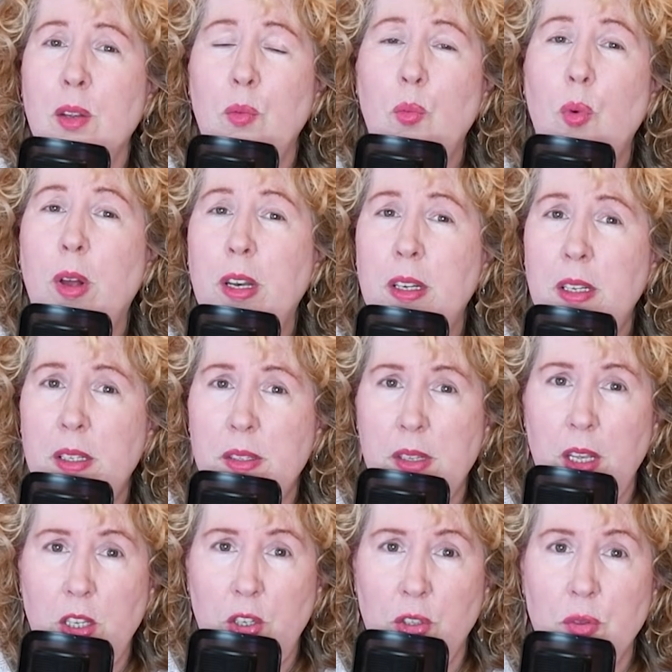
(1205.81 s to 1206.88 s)
and what it is
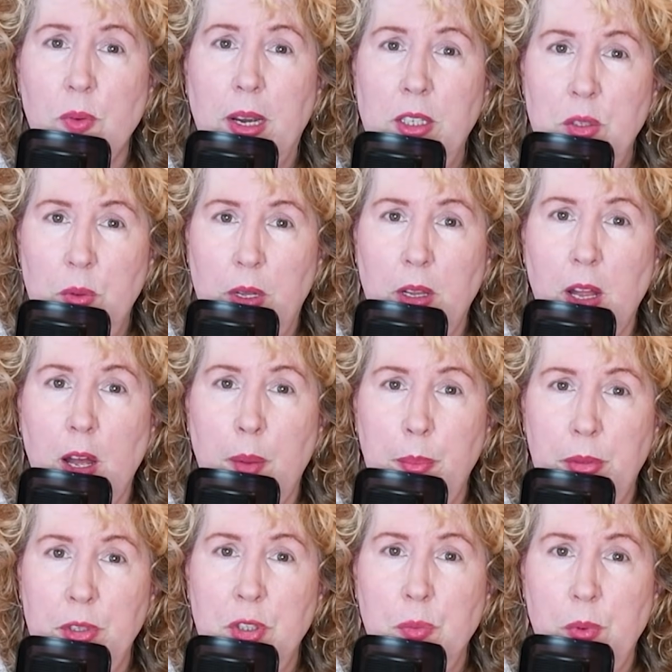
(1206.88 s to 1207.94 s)
that you're trying to
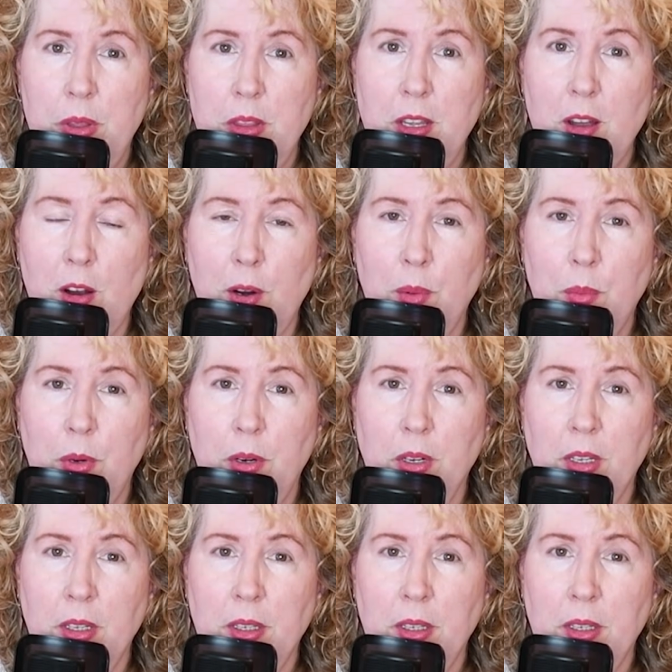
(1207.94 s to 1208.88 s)
accomplish with the artwork.